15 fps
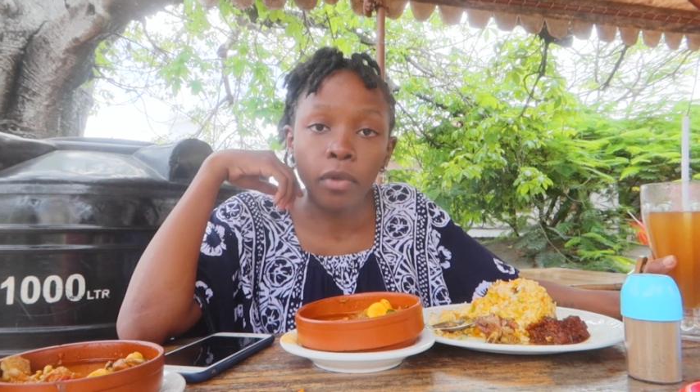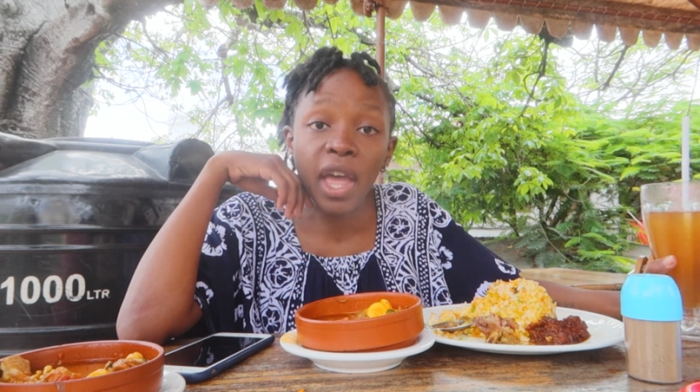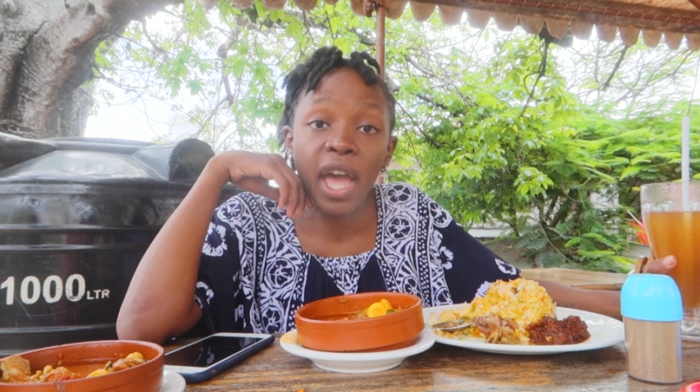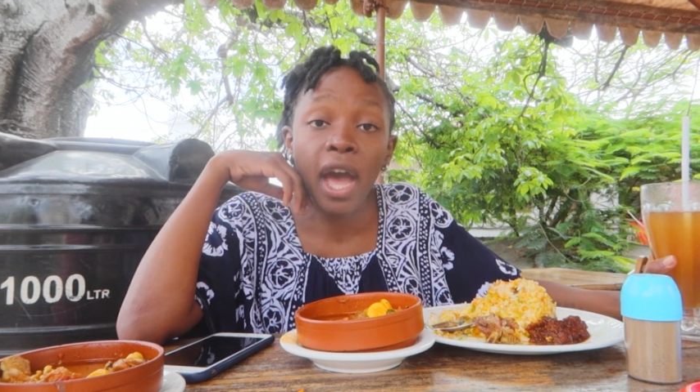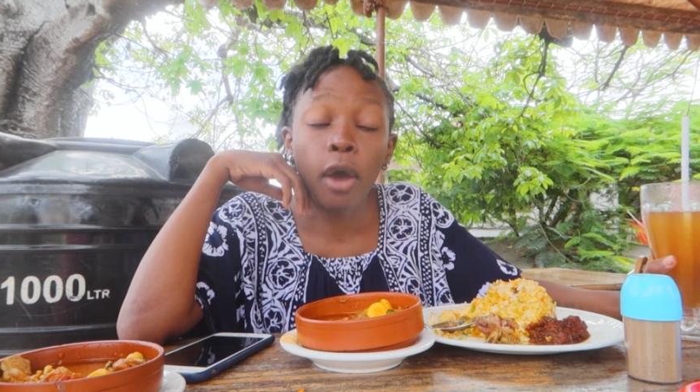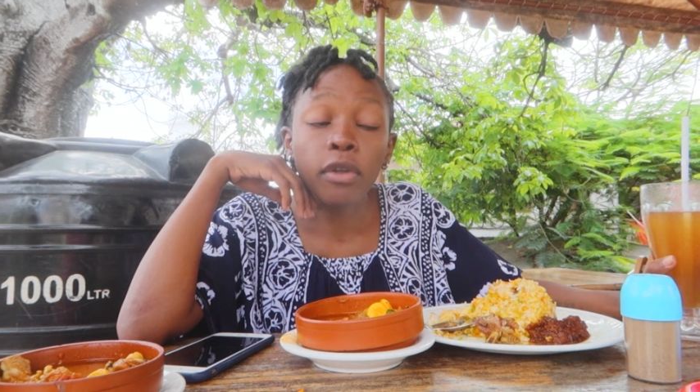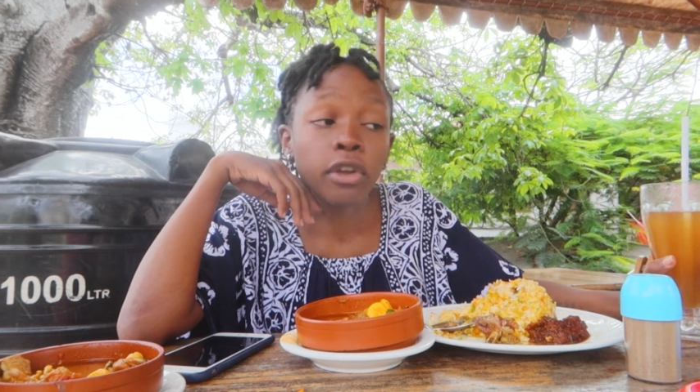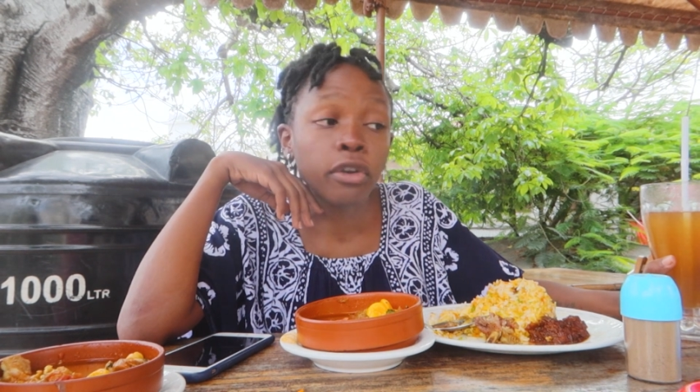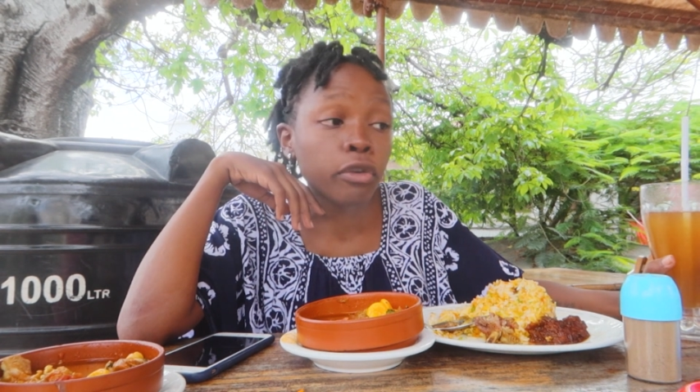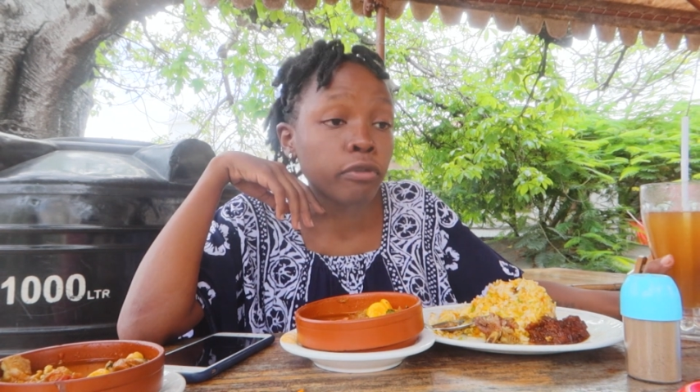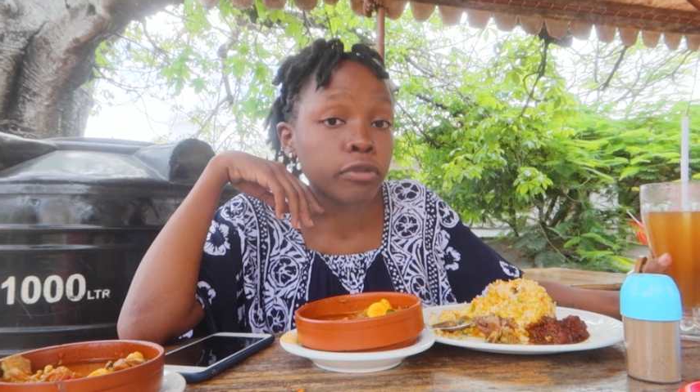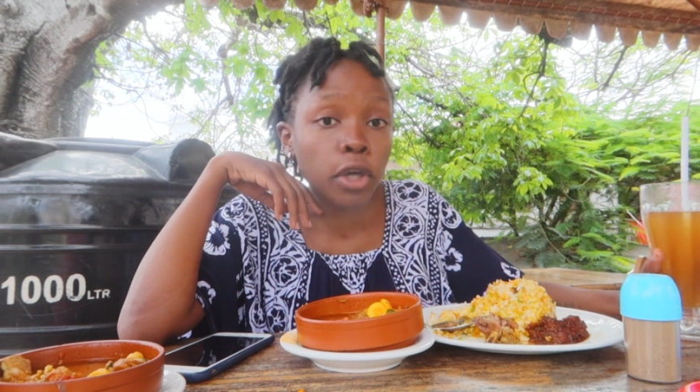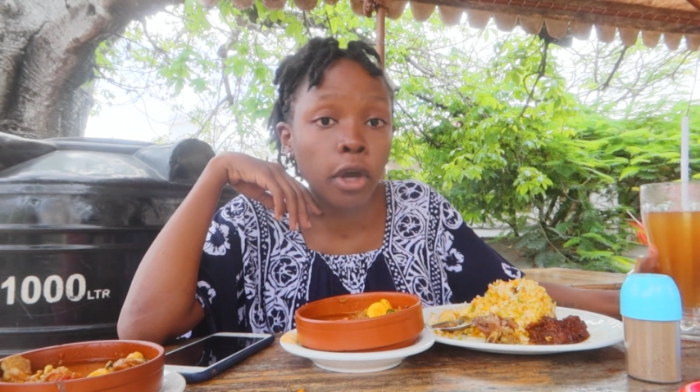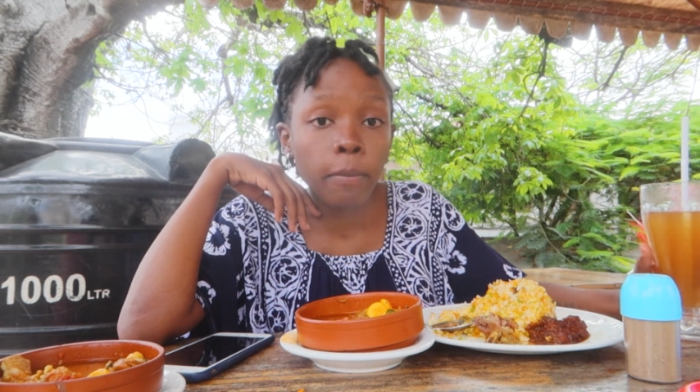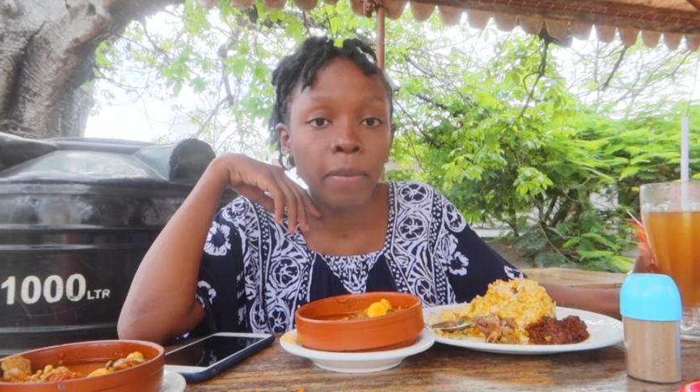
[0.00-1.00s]
Yeah, on the
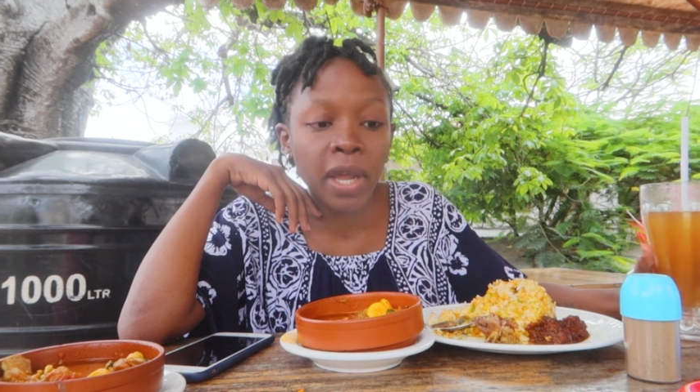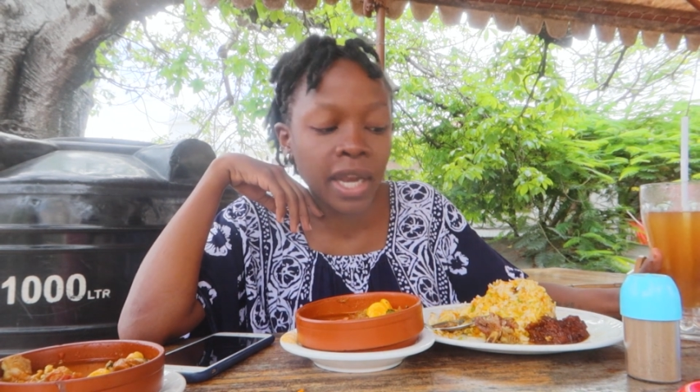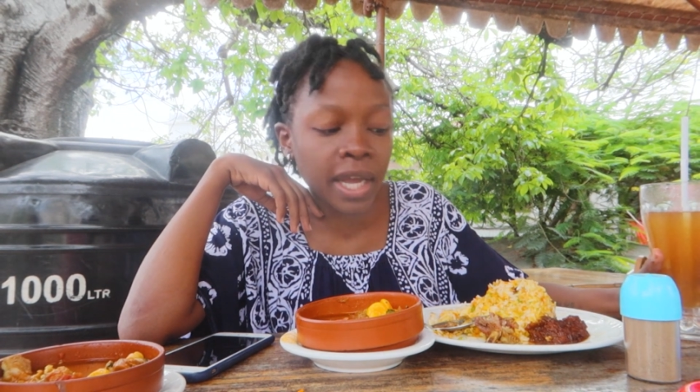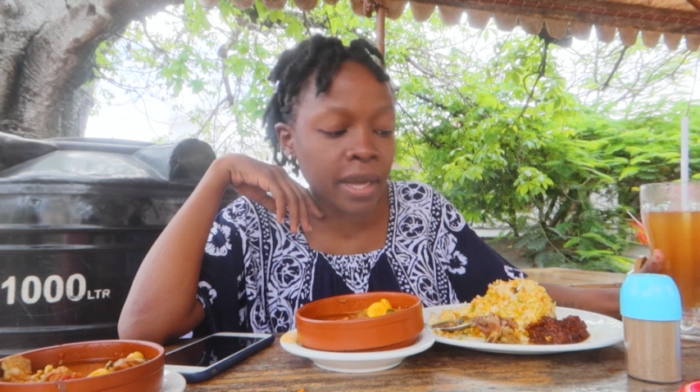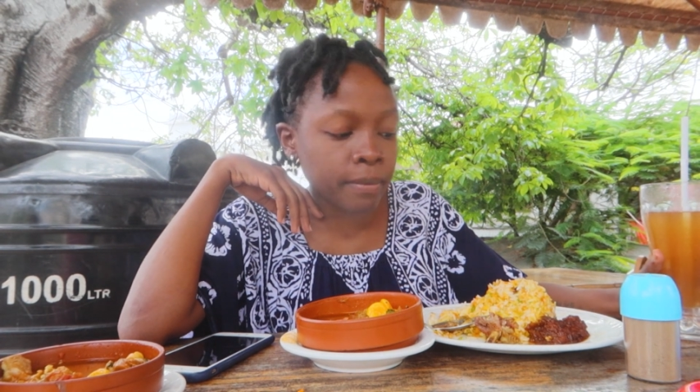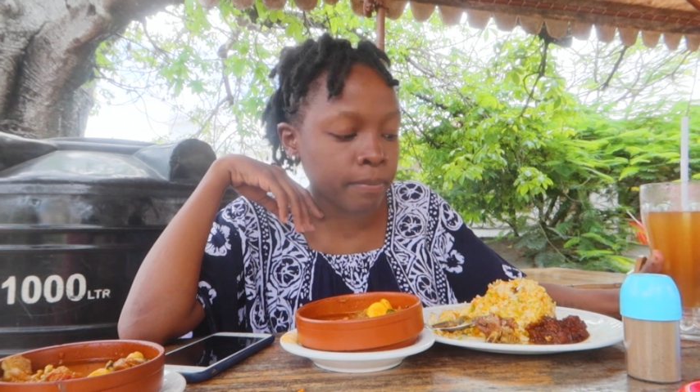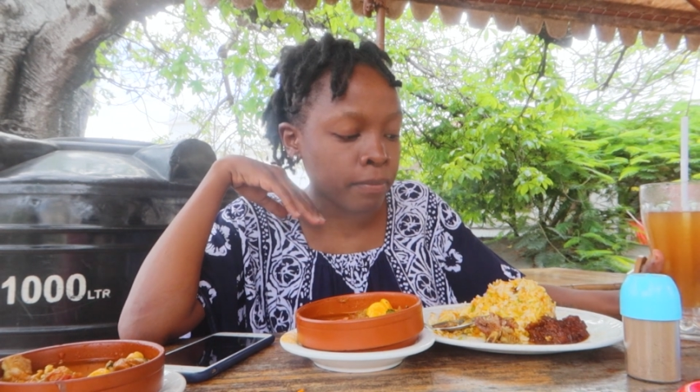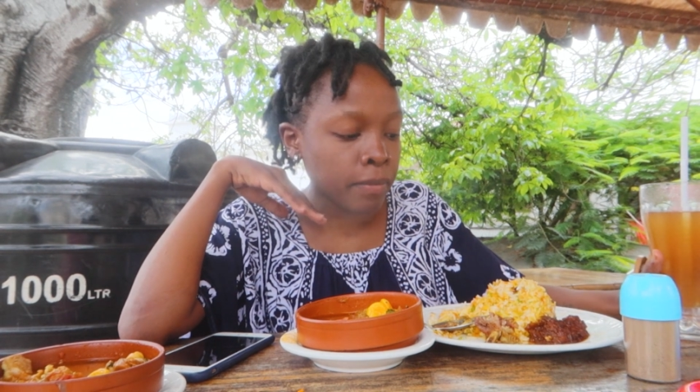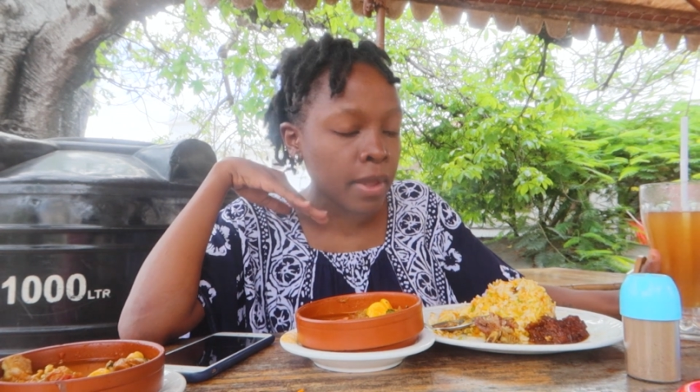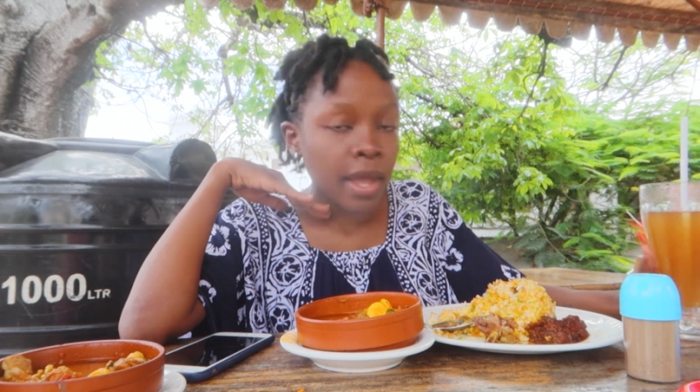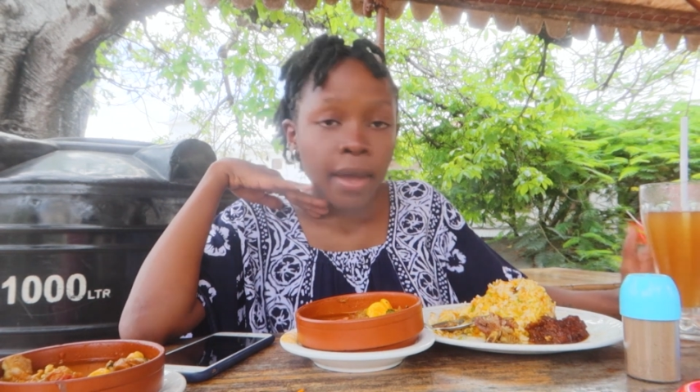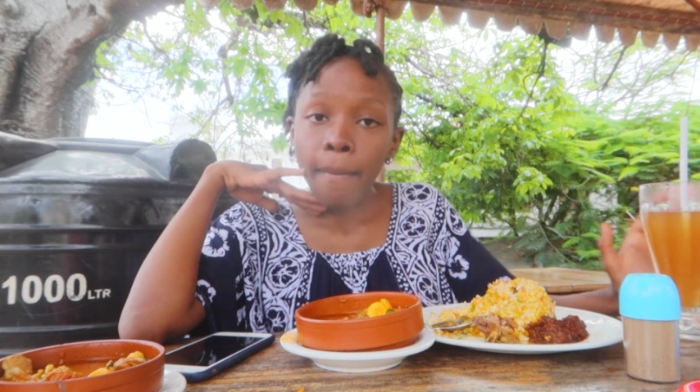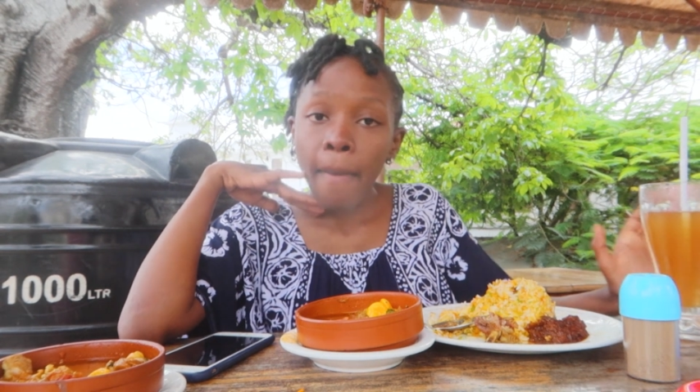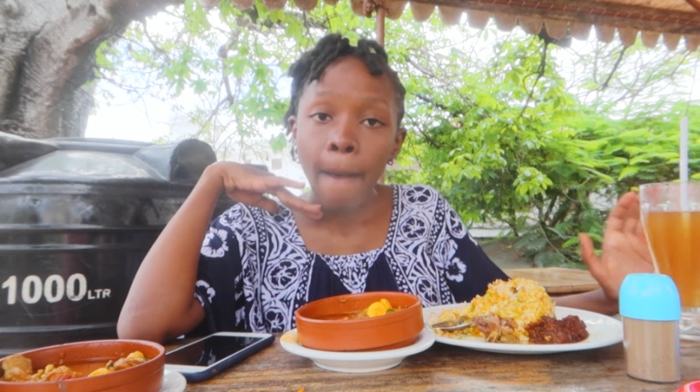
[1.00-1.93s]
rooftop, and um,